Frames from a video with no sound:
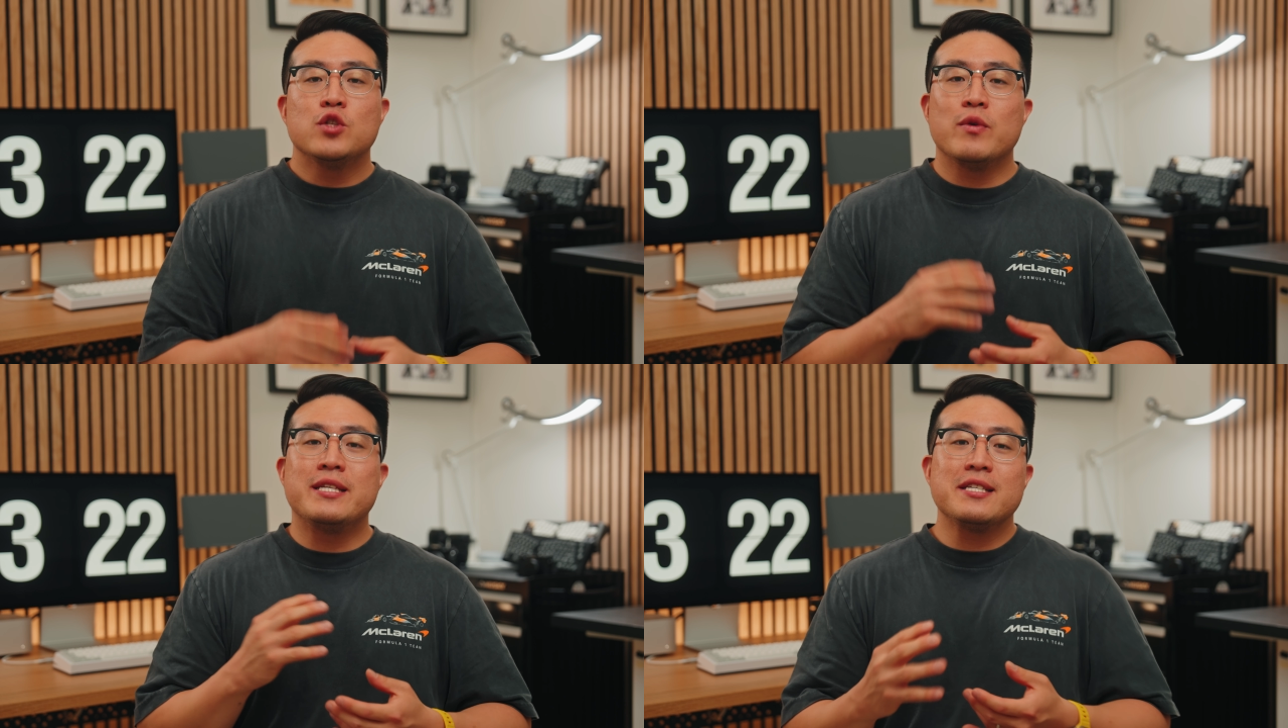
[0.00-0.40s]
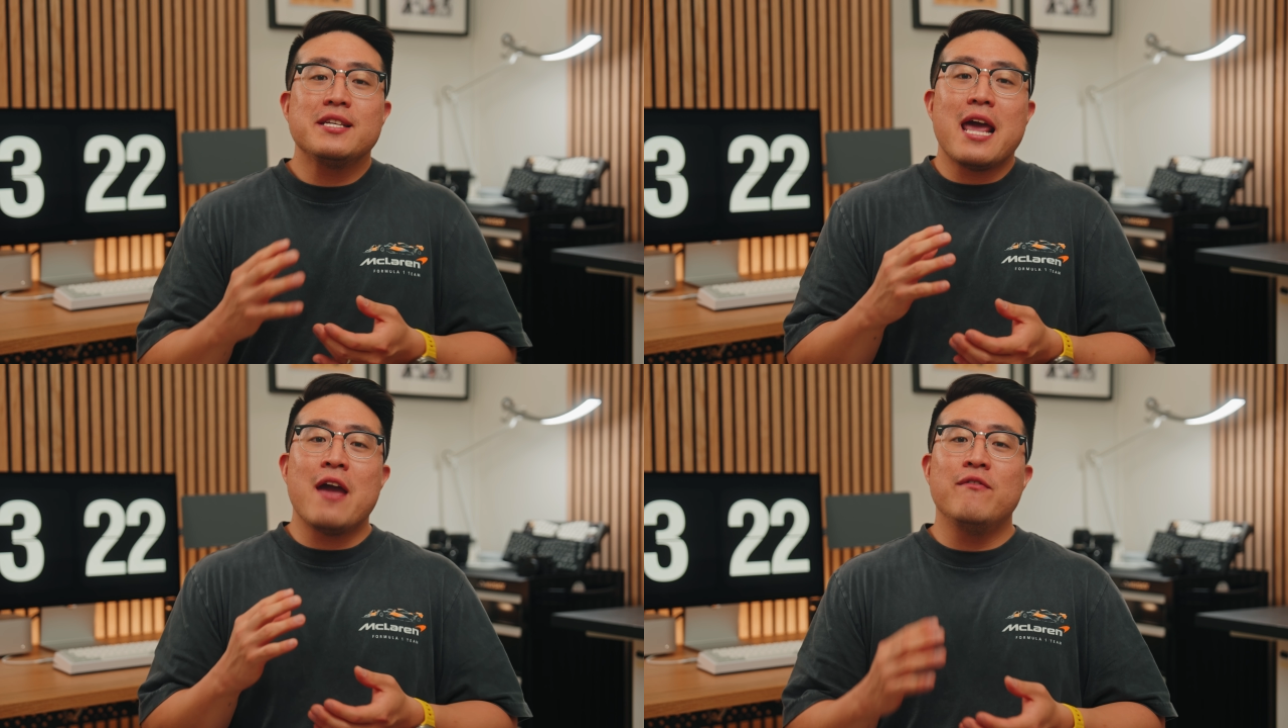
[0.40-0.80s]
So I
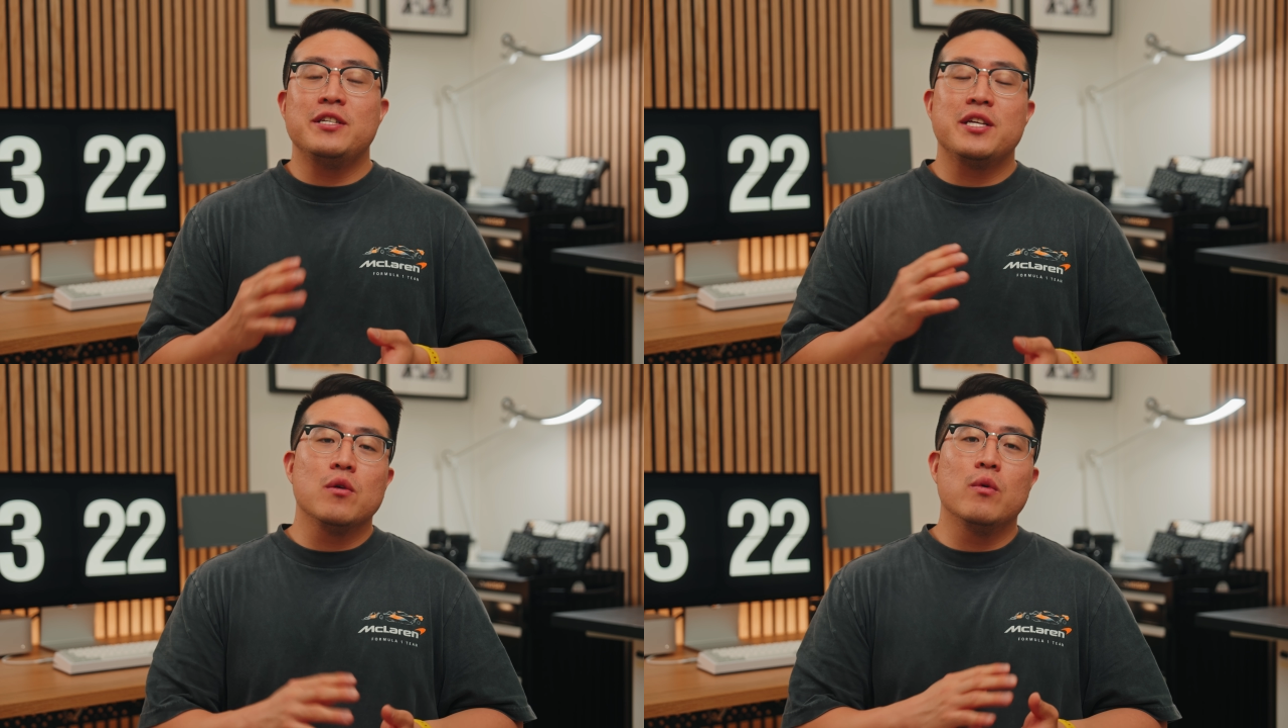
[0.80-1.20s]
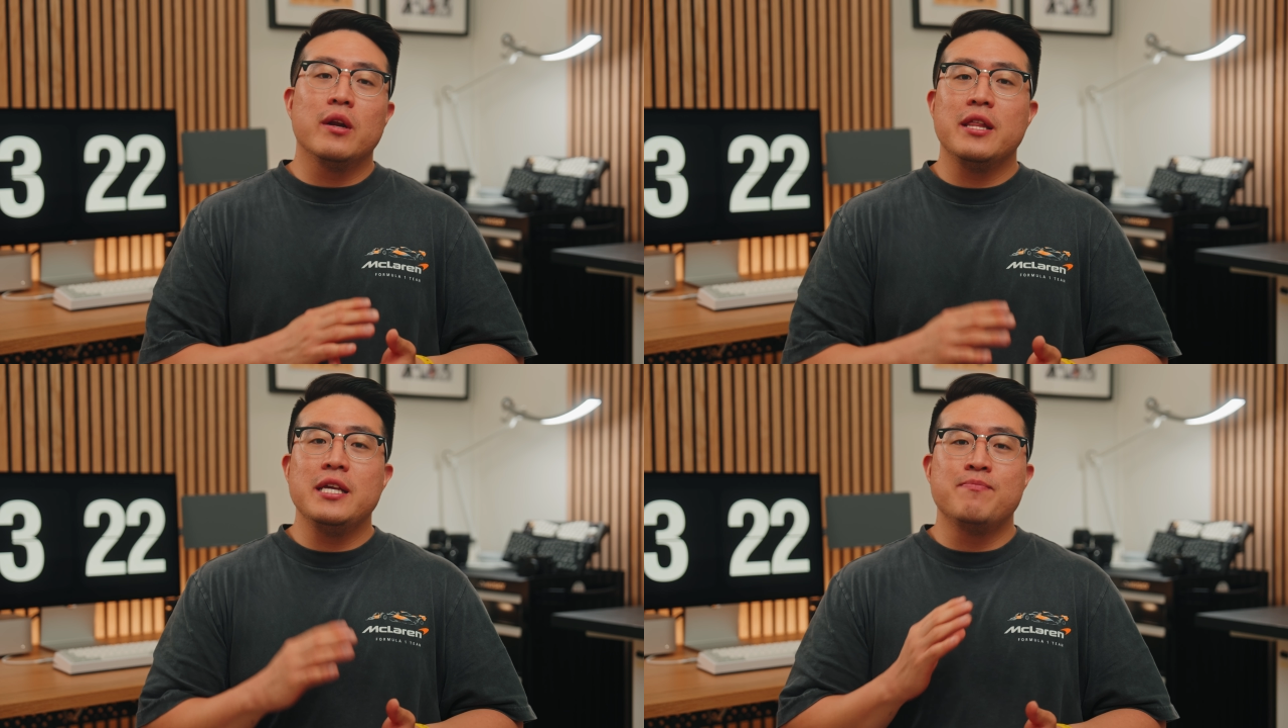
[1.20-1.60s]
tested every single
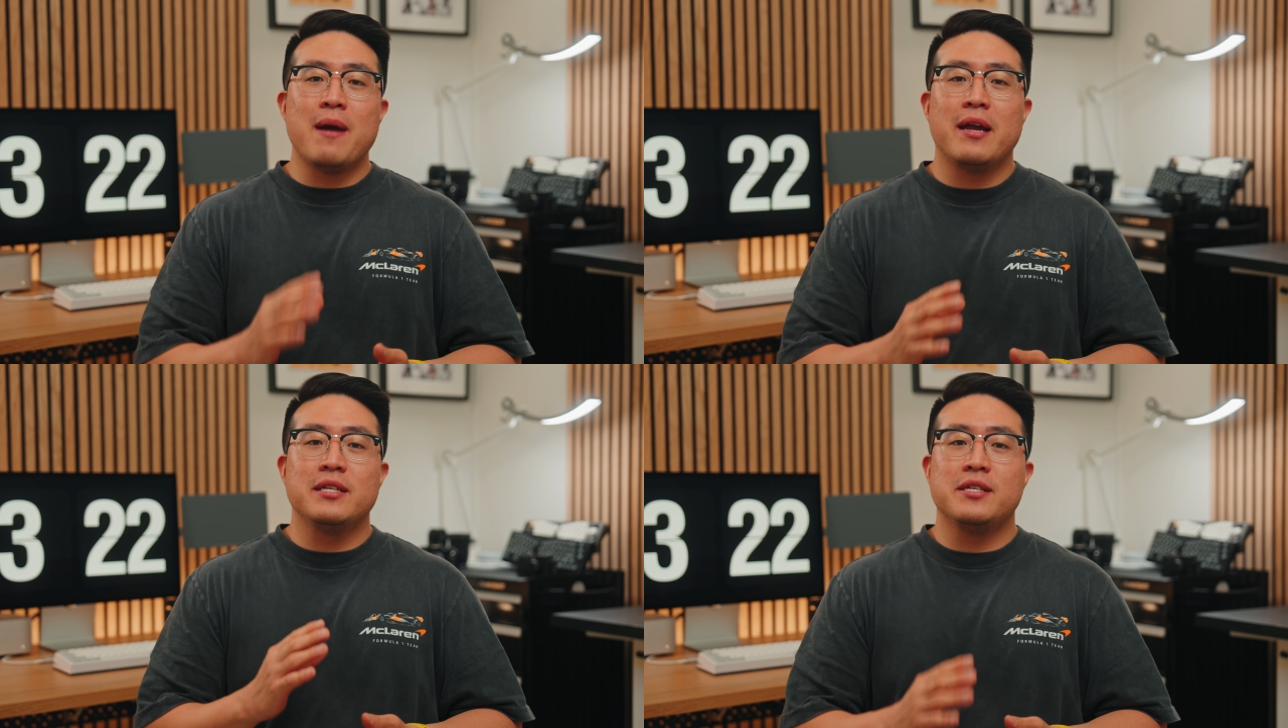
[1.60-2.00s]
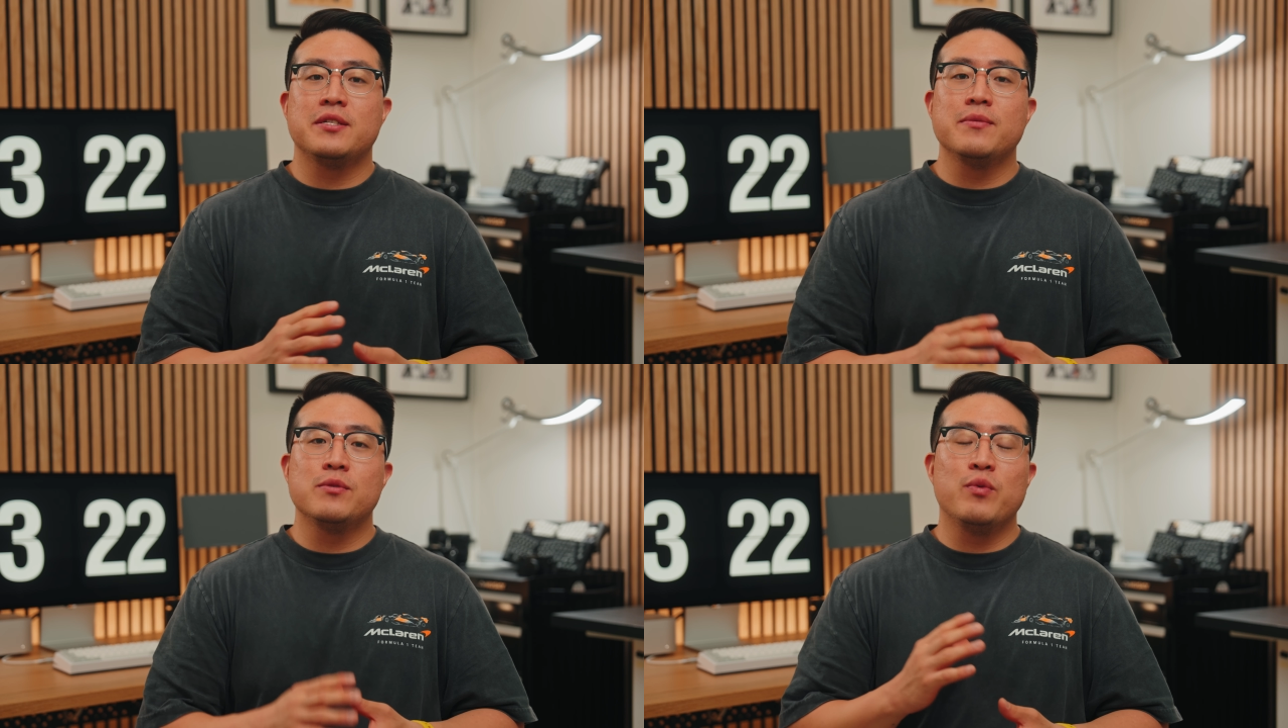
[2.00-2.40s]
one of these mounting
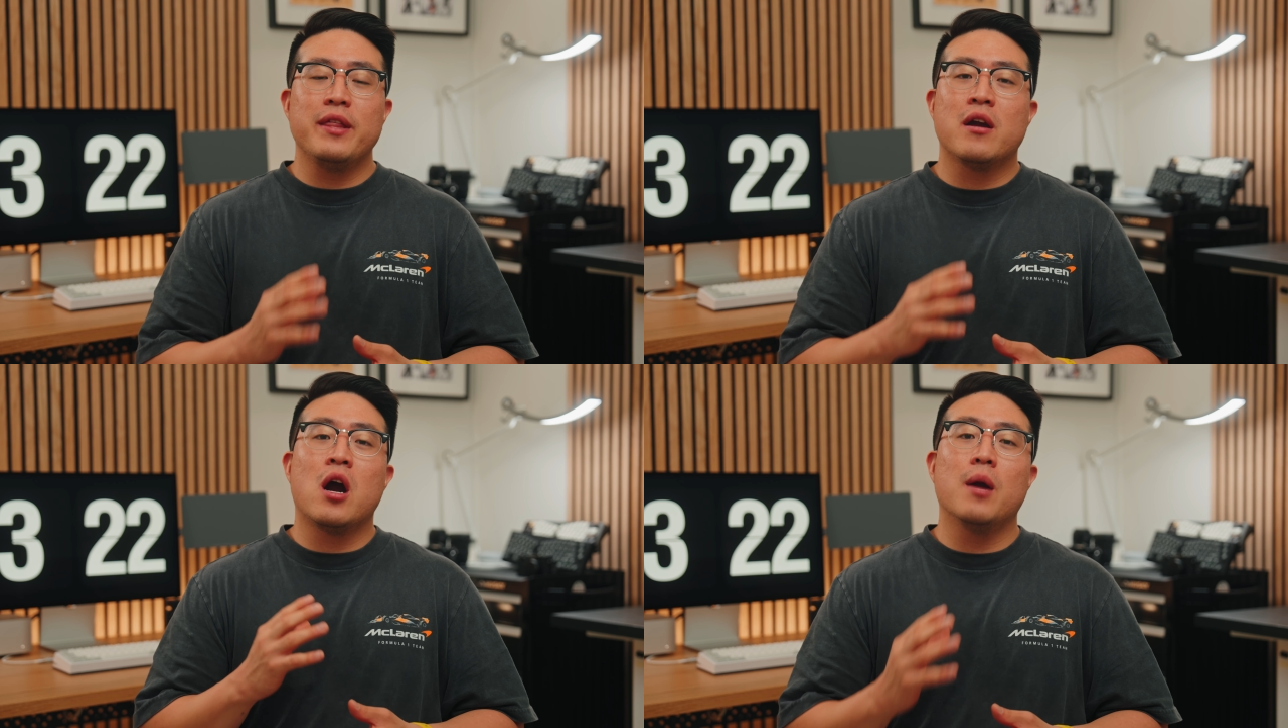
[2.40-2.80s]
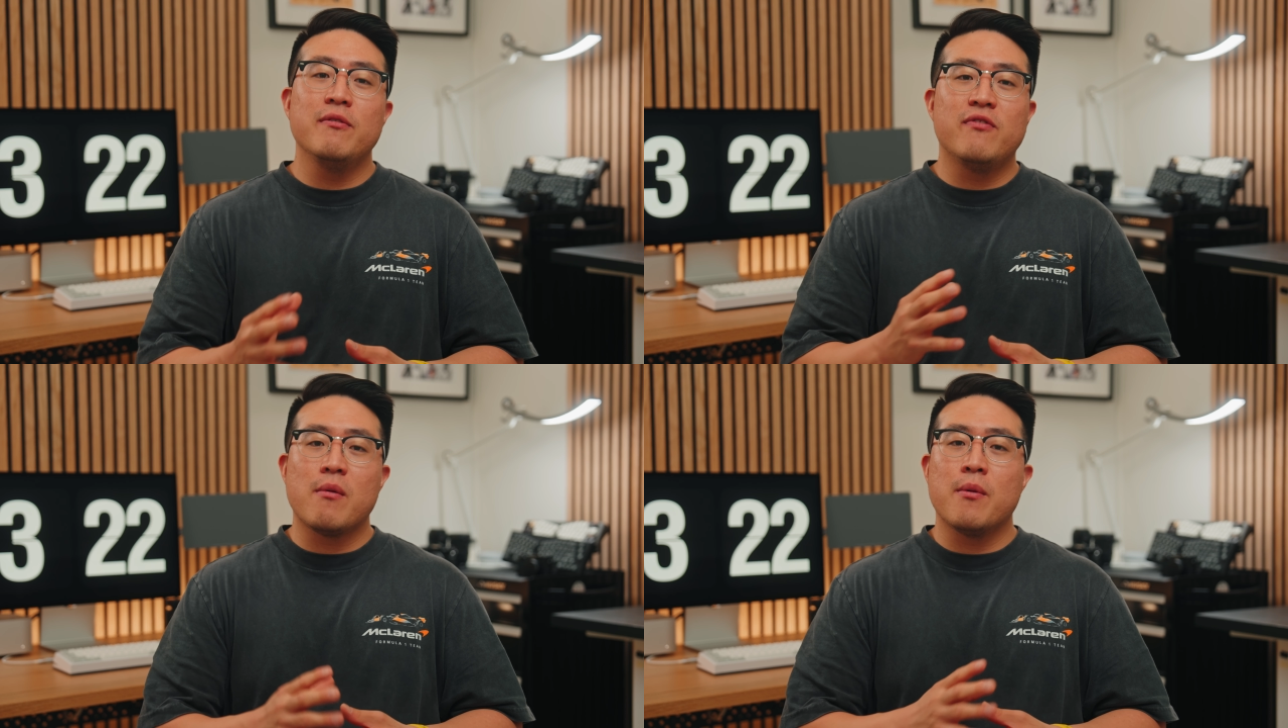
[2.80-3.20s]
systems with a
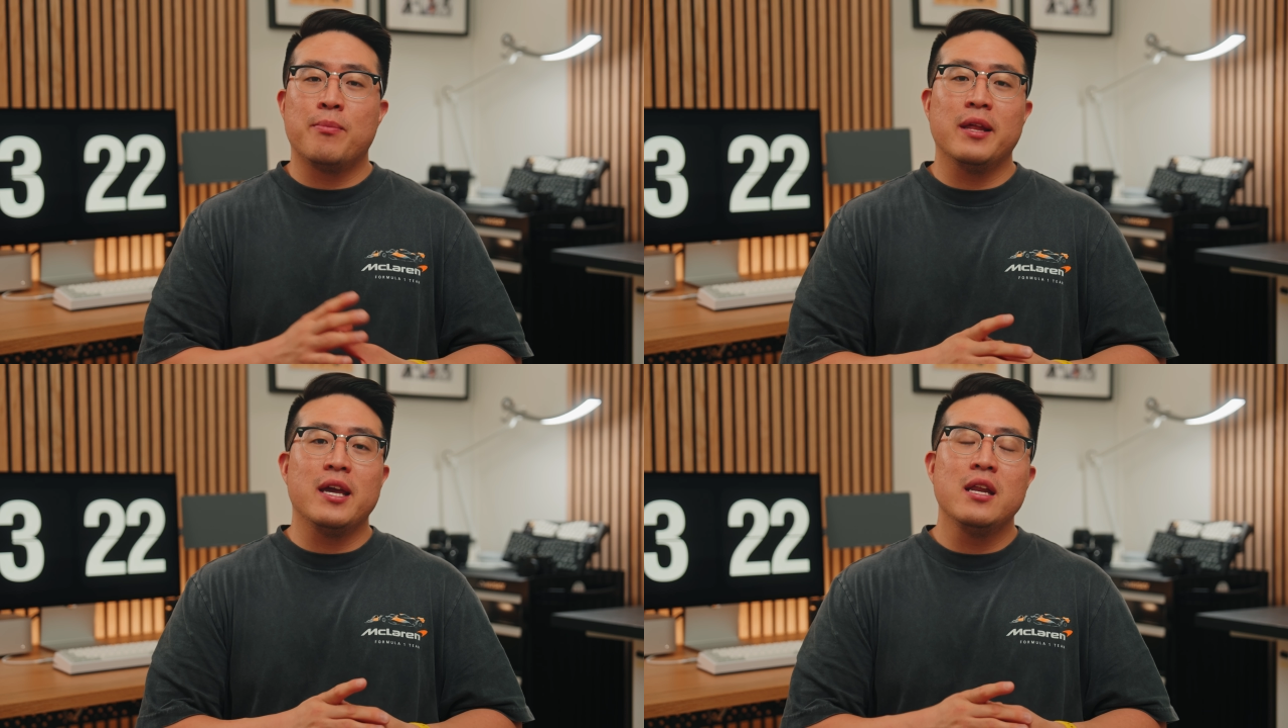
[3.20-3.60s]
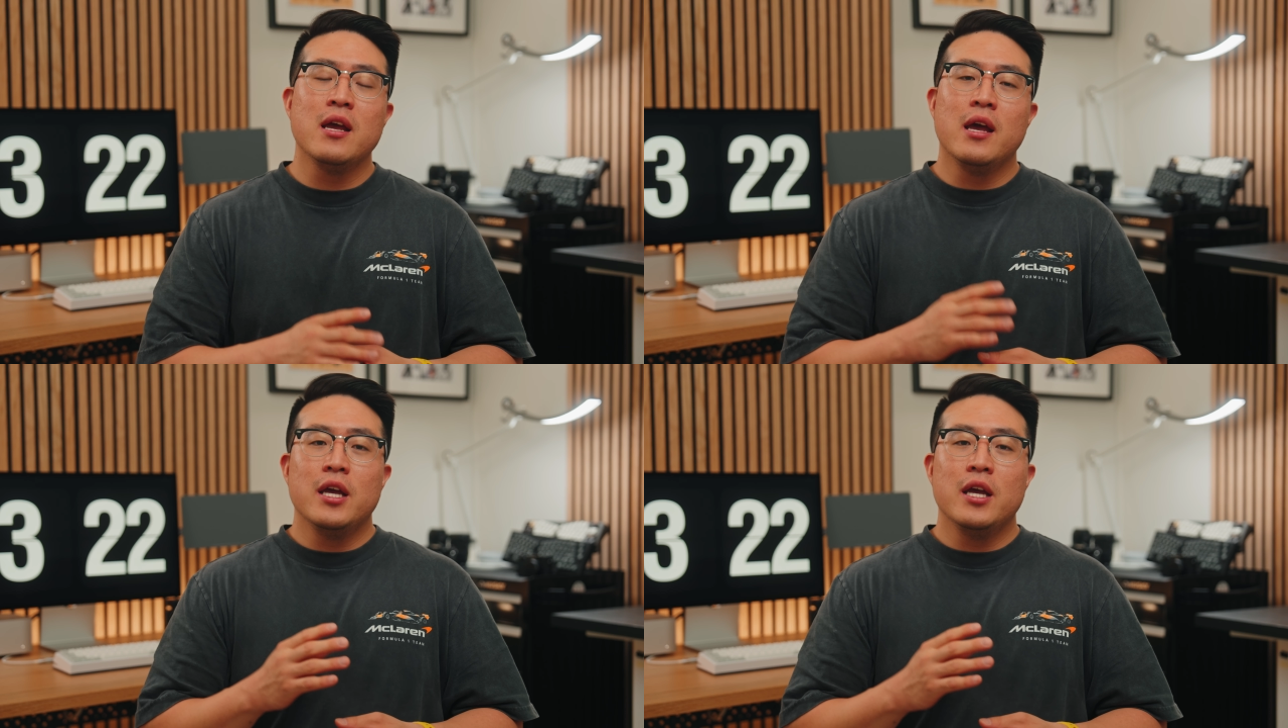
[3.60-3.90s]
carbon fiber plate